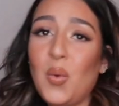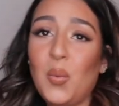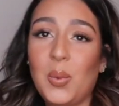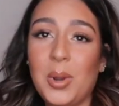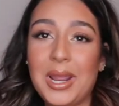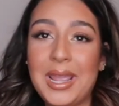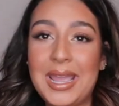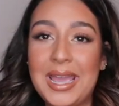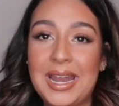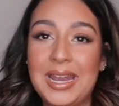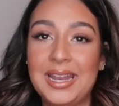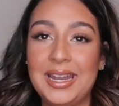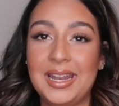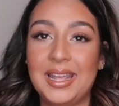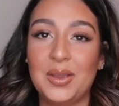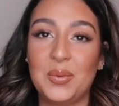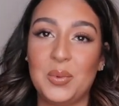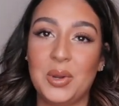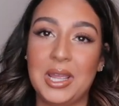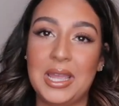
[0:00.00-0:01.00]
We're getting
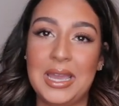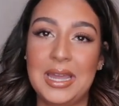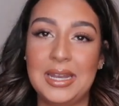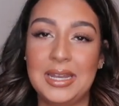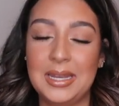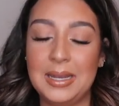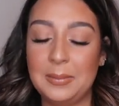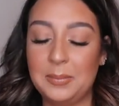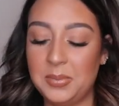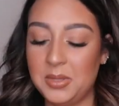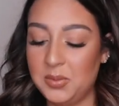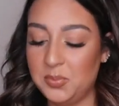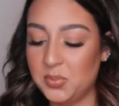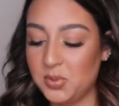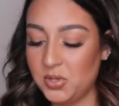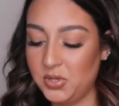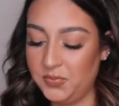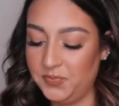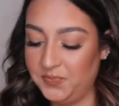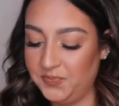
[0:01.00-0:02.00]
it, people.